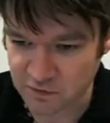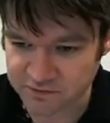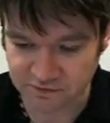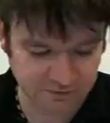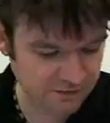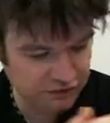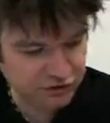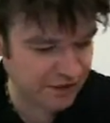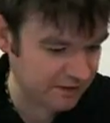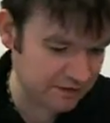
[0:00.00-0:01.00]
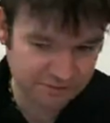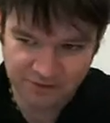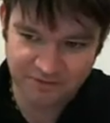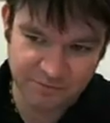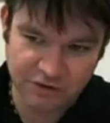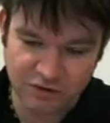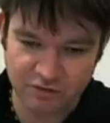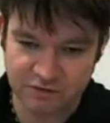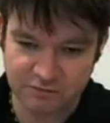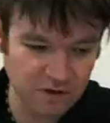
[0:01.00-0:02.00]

such thing as checking yourself, make sure